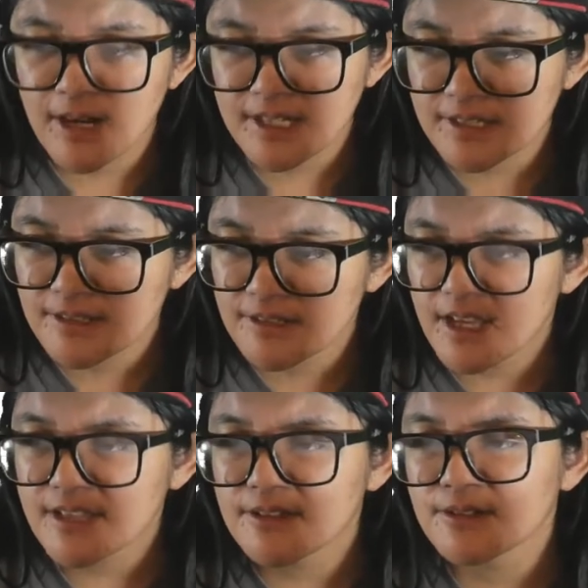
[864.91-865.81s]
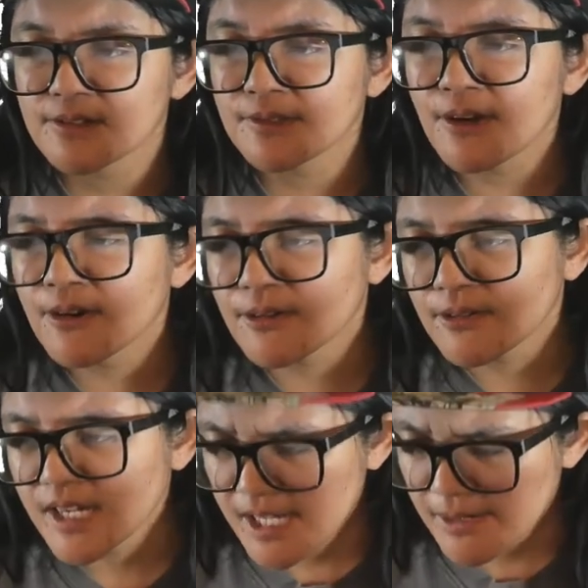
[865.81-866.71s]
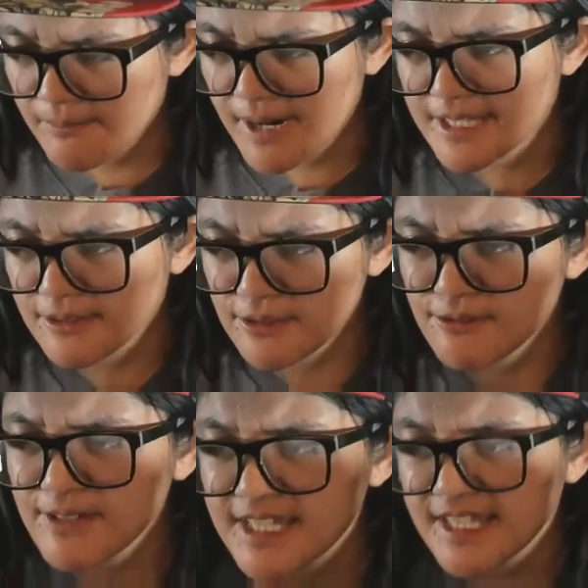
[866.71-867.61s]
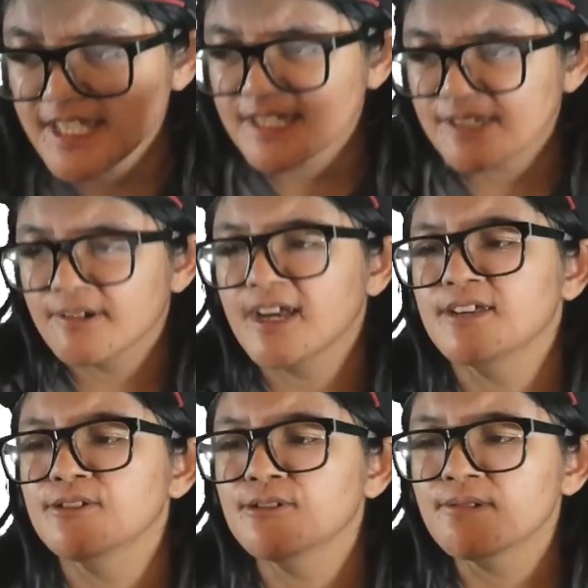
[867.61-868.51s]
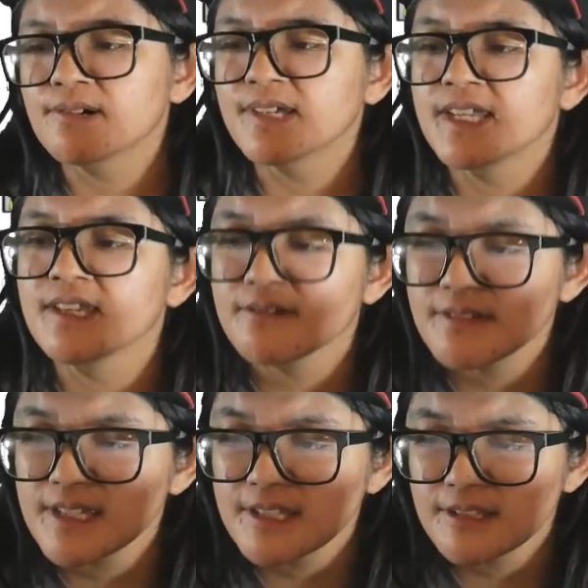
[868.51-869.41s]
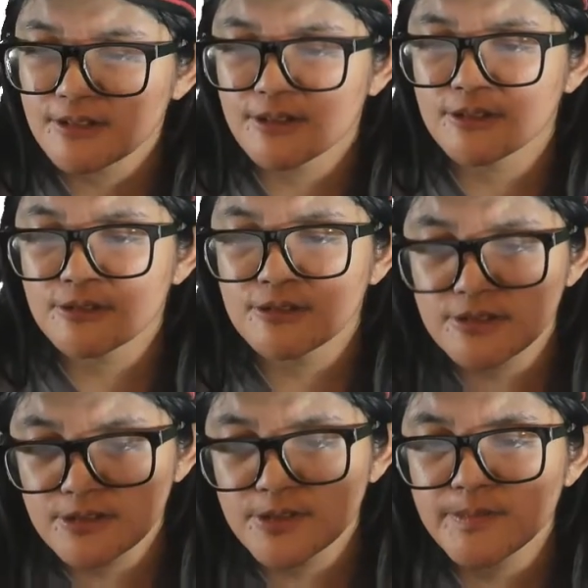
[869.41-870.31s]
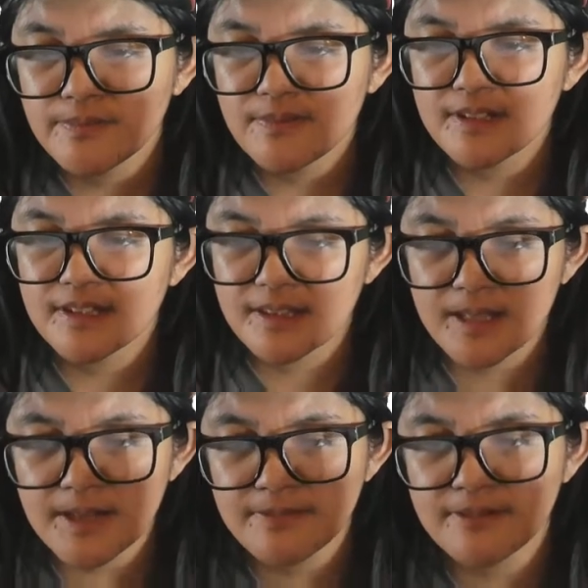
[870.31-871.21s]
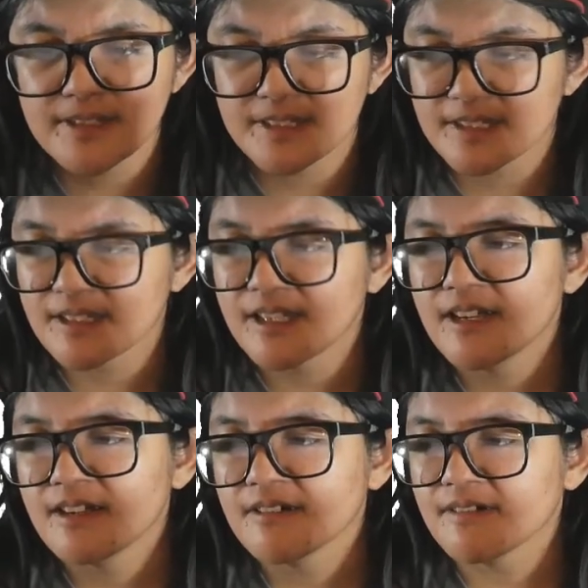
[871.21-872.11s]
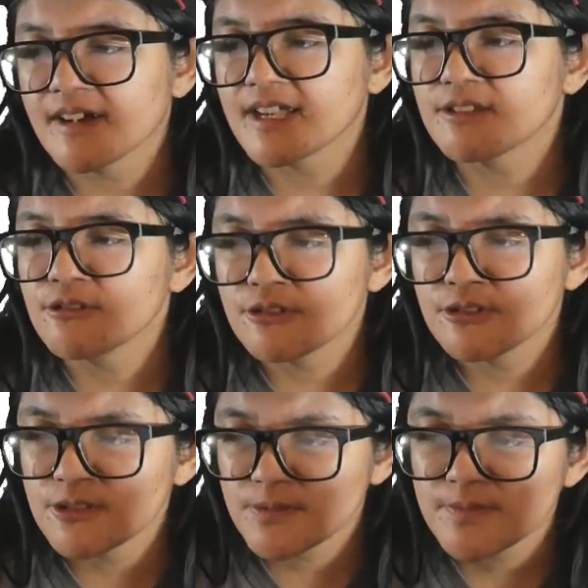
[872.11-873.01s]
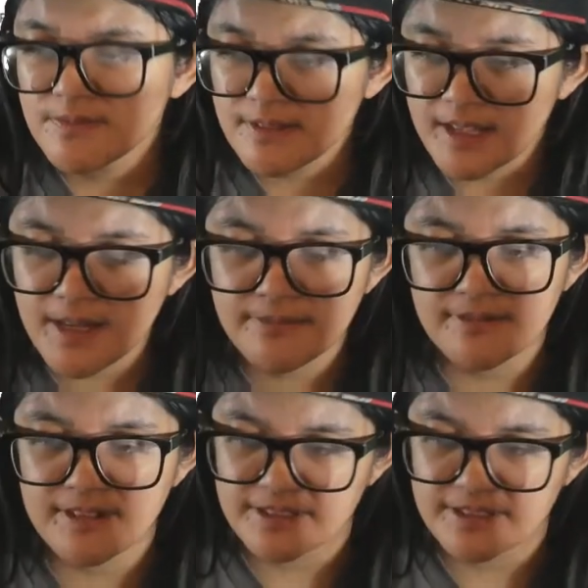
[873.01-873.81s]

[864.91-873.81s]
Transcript: together. So by doing this, right, you will increase your YouTube leverage, right? YouTube leverage.